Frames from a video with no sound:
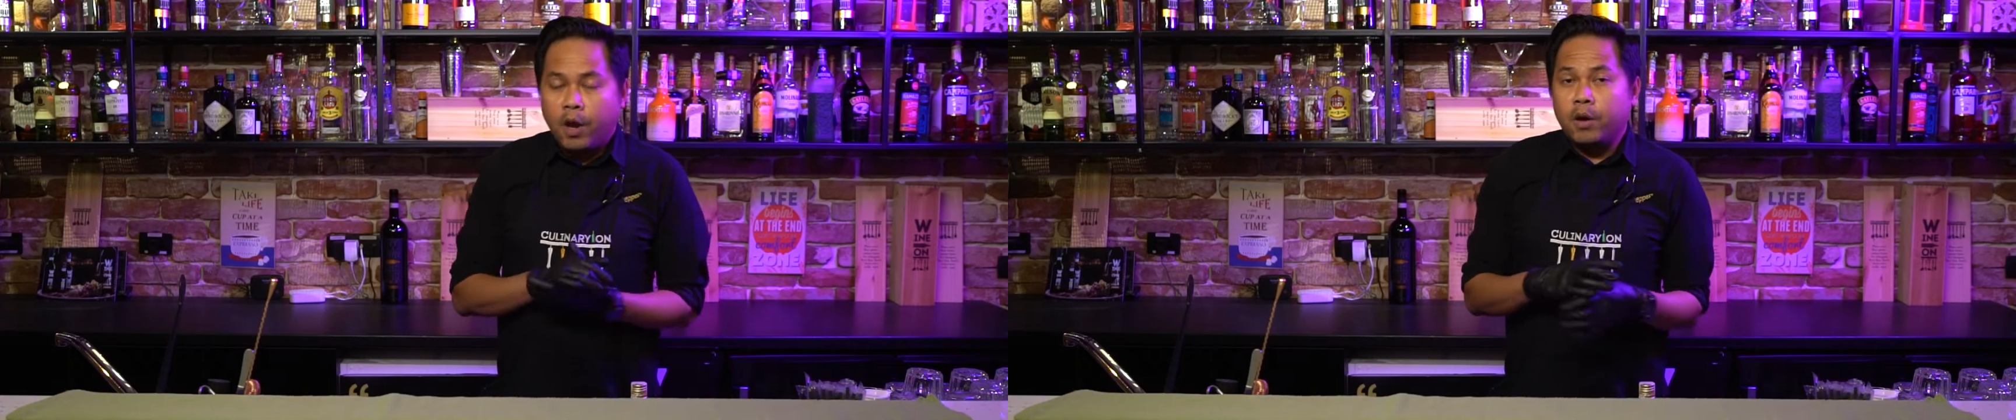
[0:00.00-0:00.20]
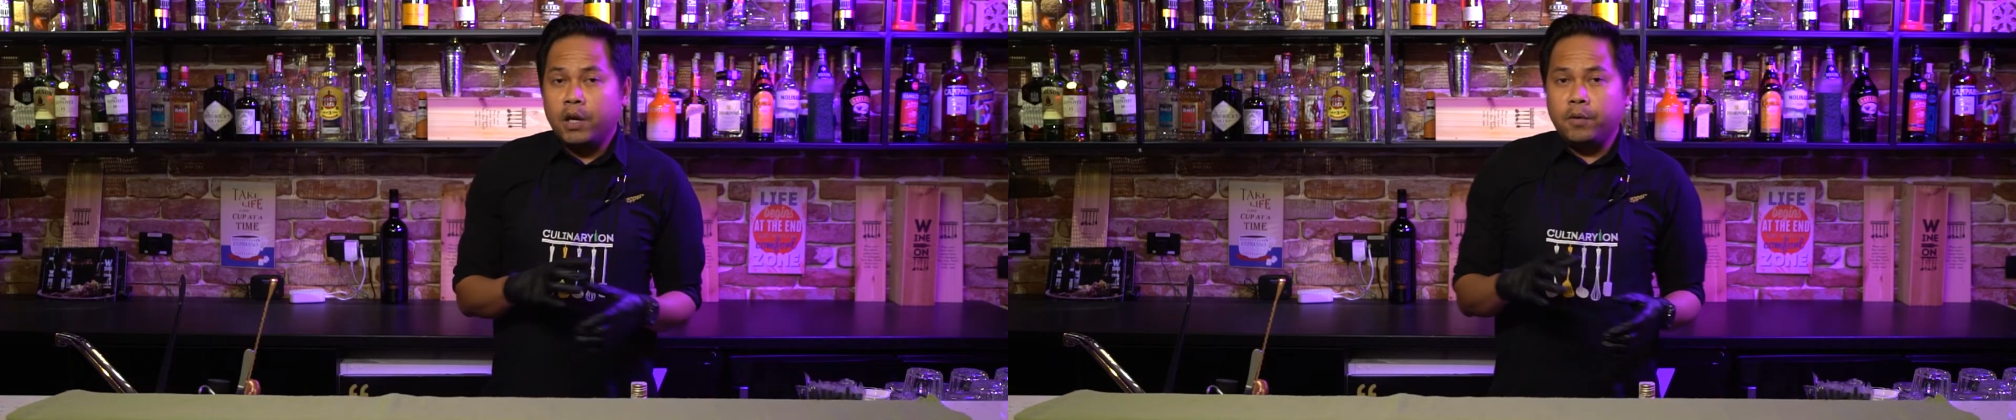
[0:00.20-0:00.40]

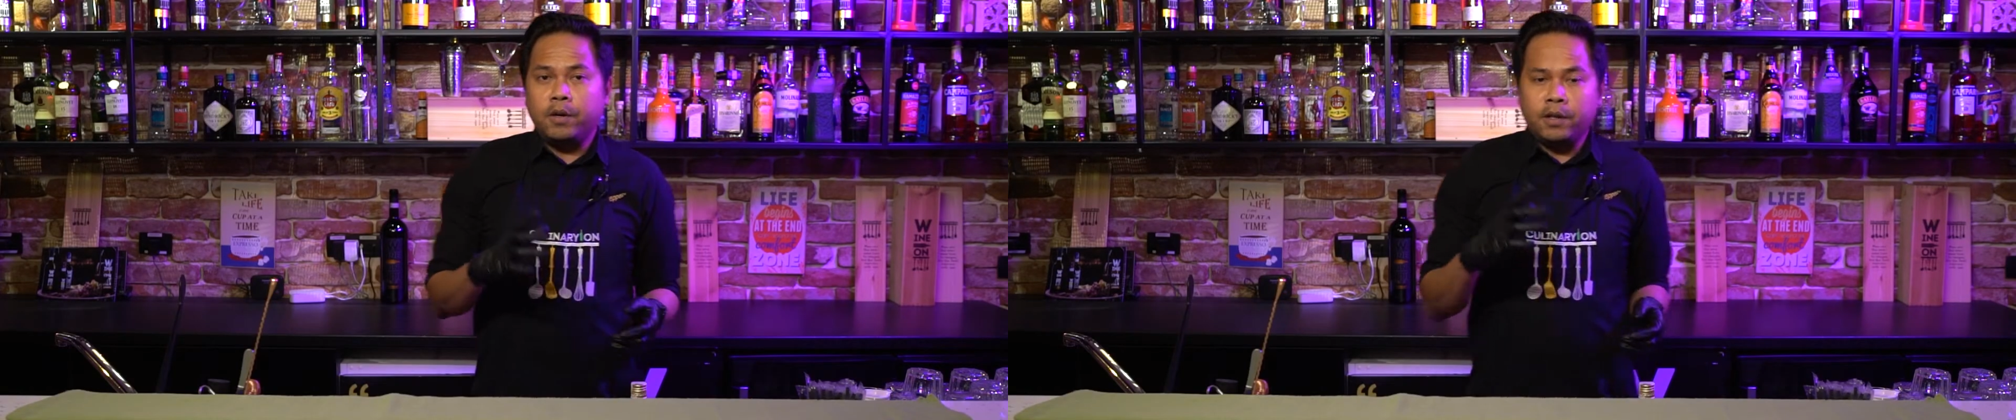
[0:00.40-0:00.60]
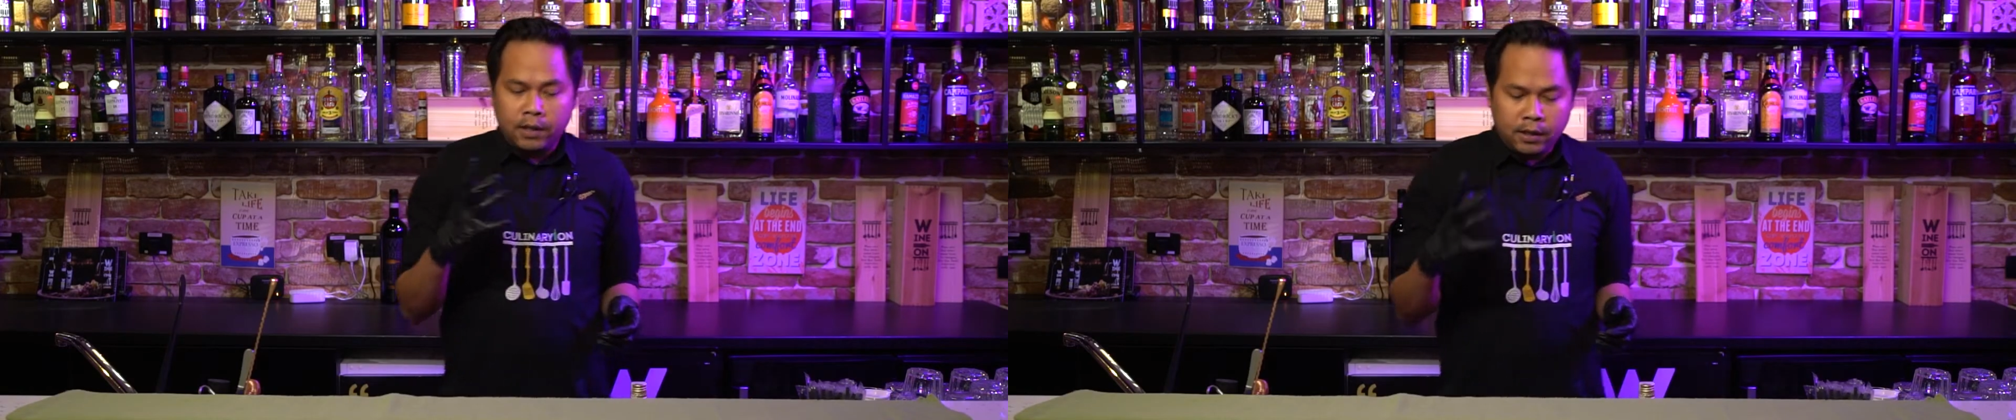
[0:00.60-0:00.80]
we
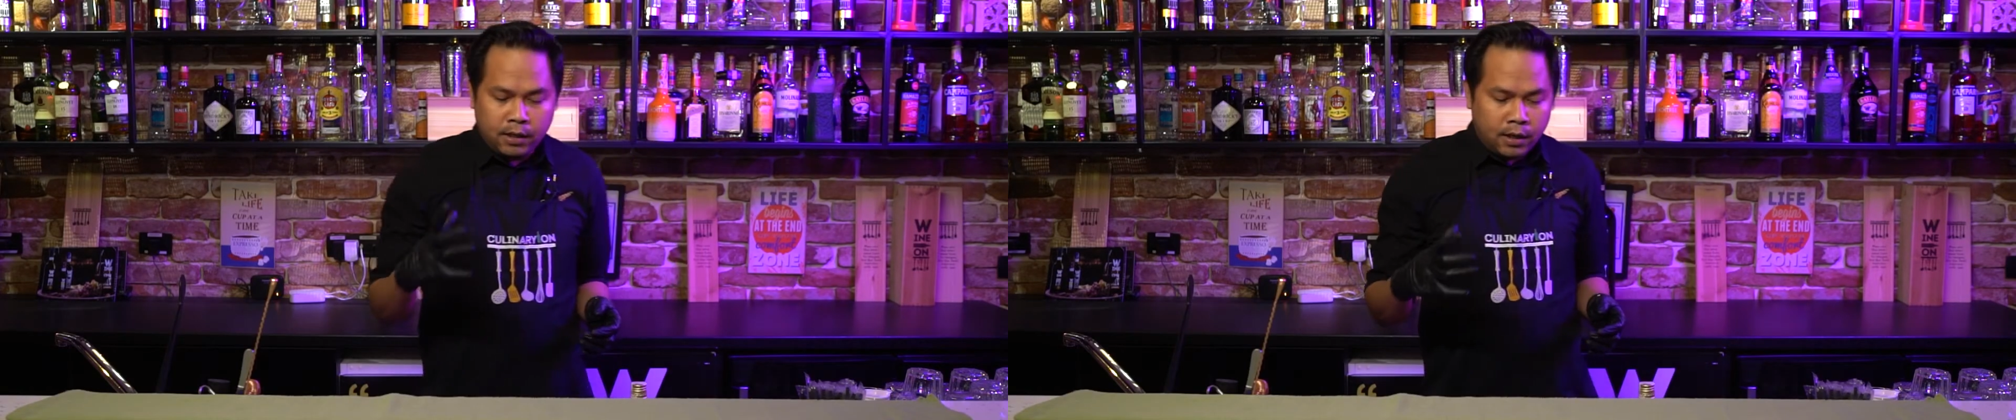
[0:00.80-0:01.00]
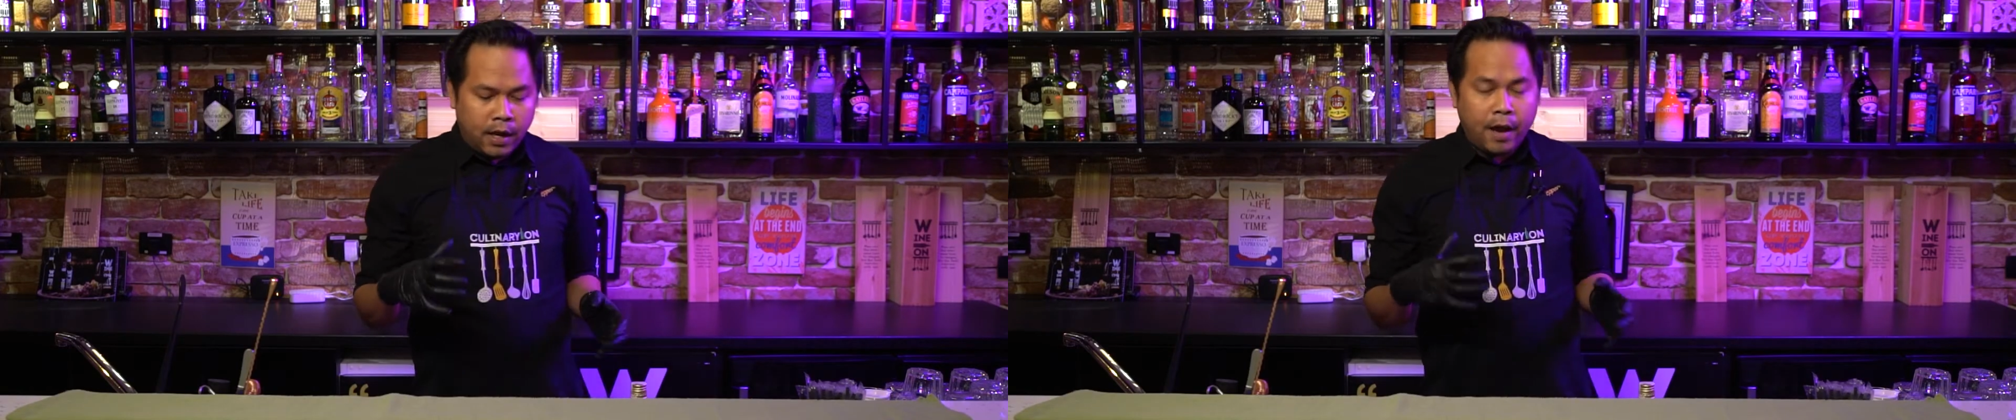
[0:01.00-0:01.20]

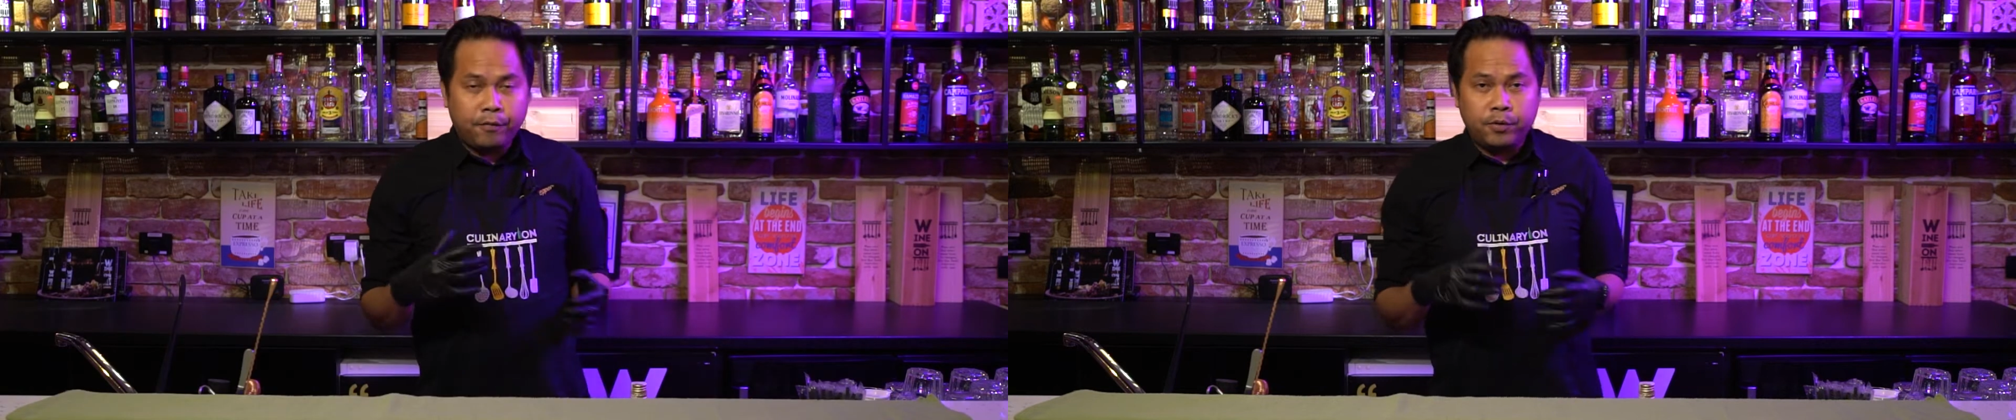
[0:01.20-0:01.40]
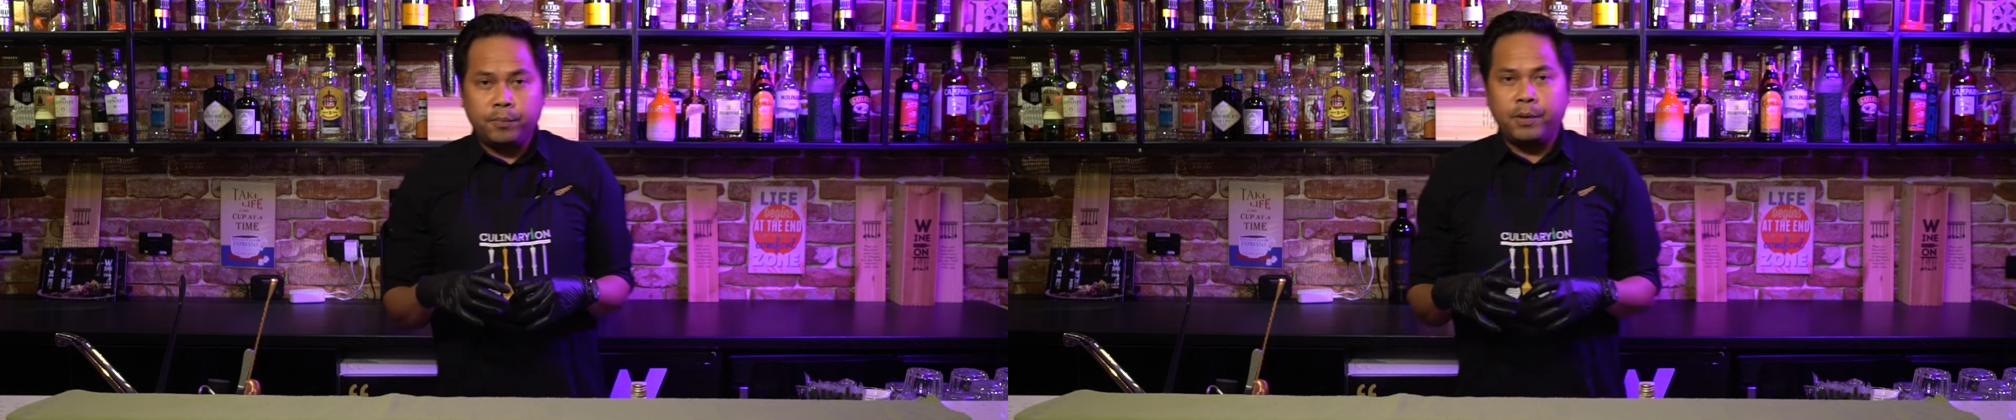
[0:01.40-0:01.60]
will
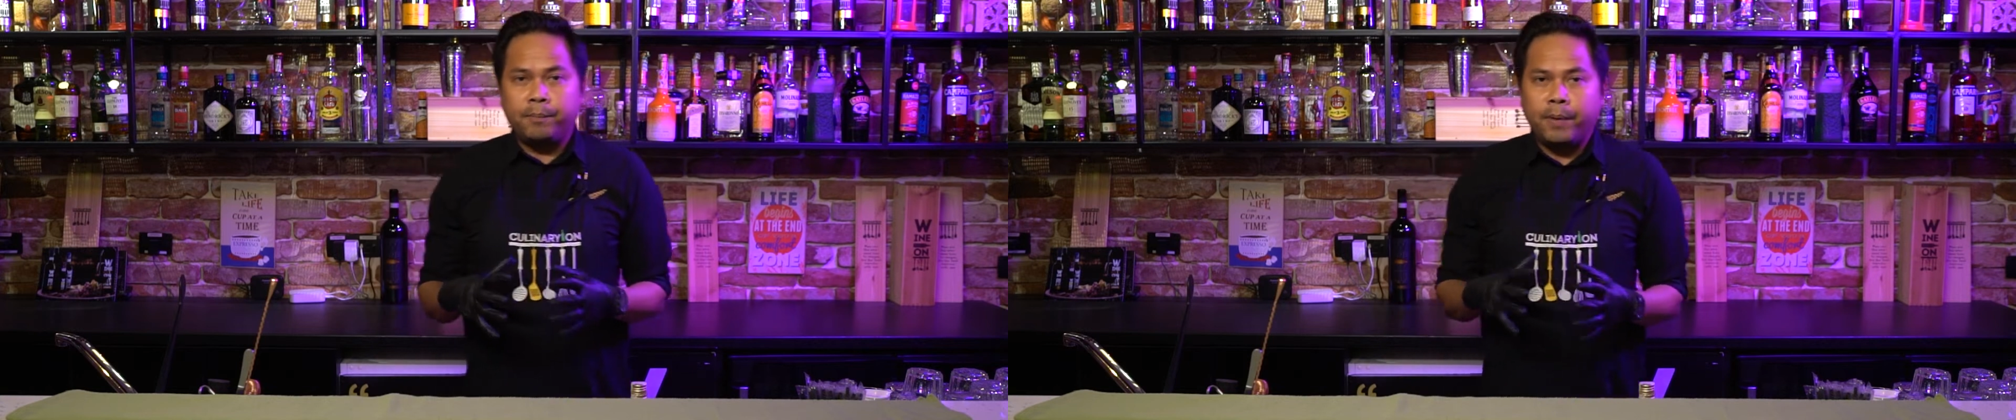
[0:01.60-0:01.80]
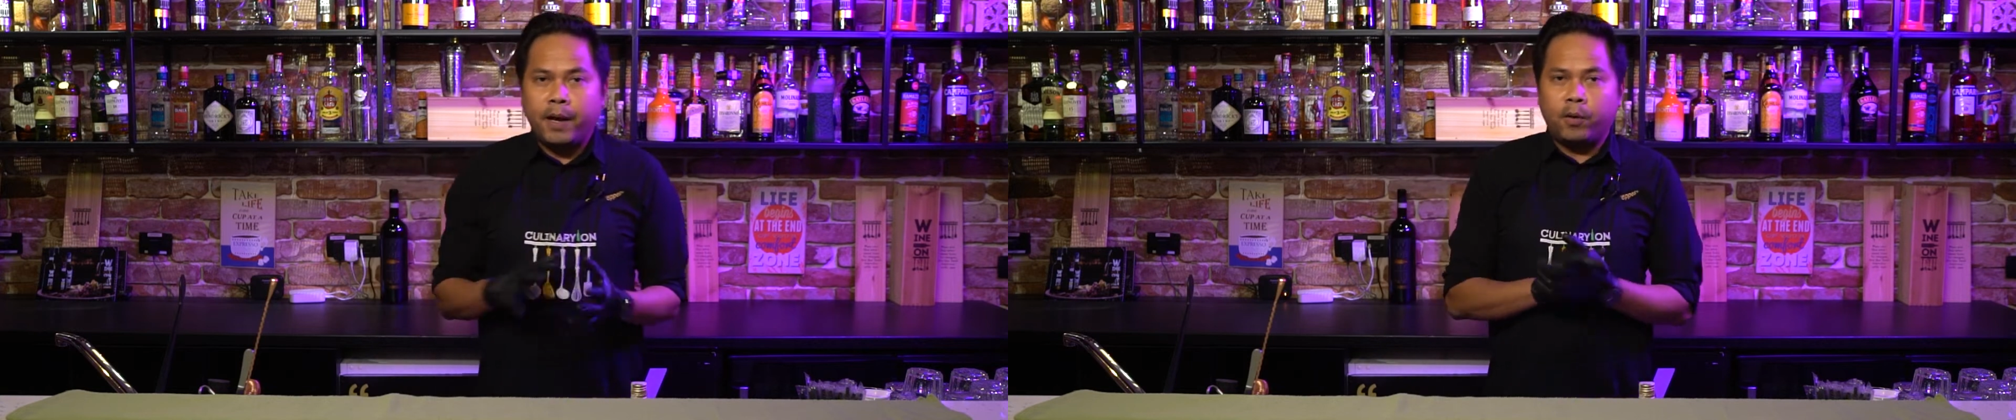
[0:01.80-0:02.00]
have to
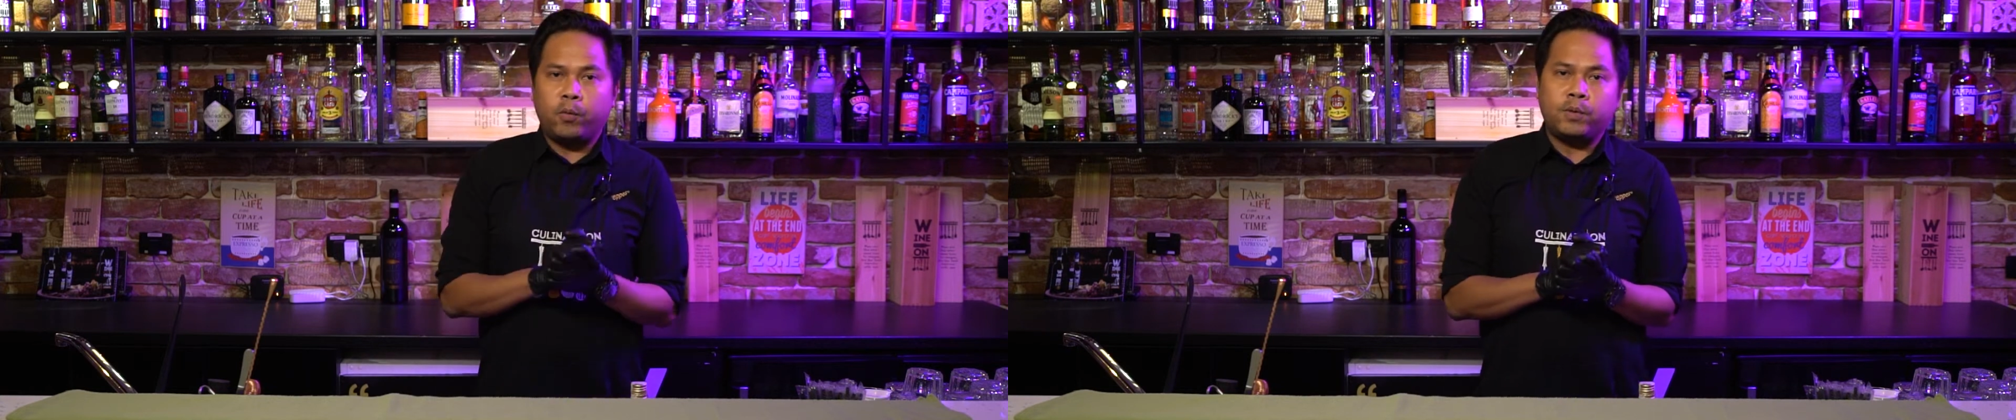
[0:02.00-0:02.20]
prepare